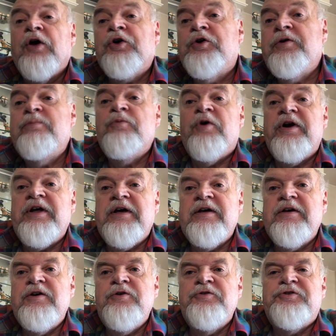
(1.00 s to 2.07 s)
Good morning,
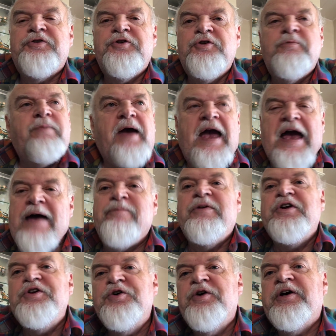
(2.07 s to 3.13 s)
YouTube. Happy
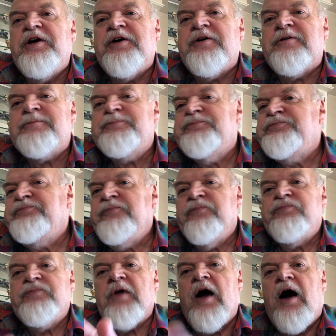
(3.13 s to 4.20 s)
New Year.
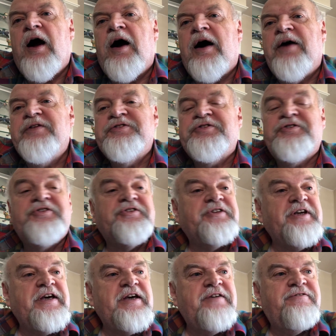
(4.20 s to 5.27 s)
This is
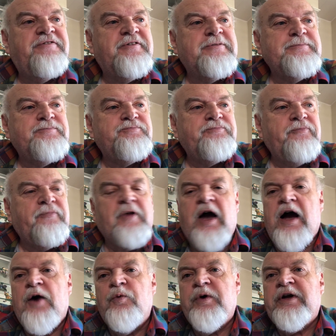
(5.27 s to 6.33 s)
Steve.
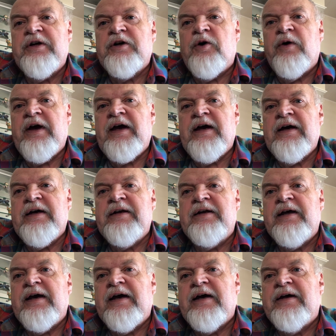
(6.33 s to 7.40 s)
We're going to go ahead
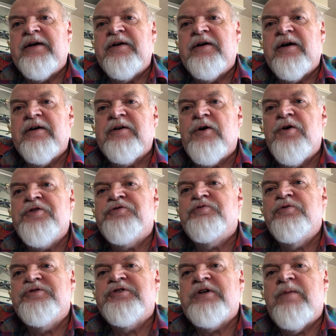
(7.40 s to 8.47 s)
and go
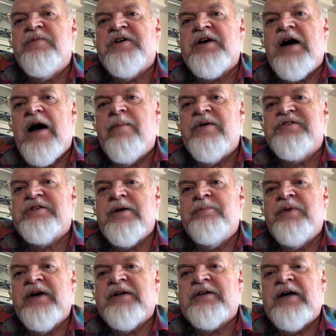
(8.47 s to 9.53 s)
through some of the comics I
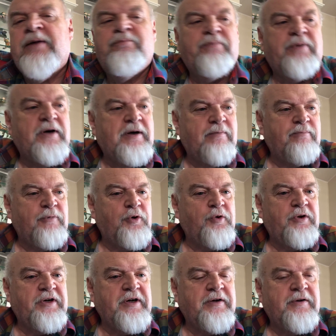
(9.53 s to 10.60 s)
picked up
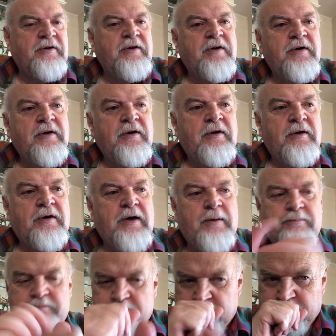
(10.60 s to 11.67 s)
earlier,
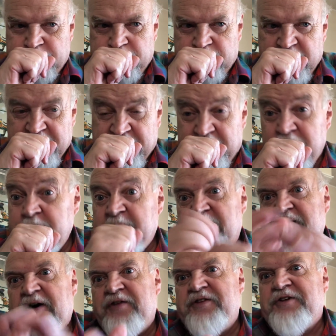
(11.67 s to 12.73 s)

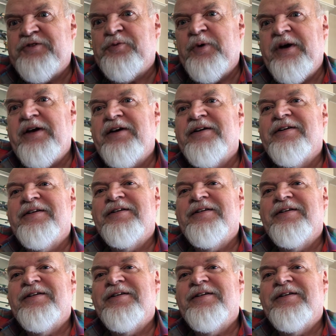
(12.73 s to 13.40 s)
this week.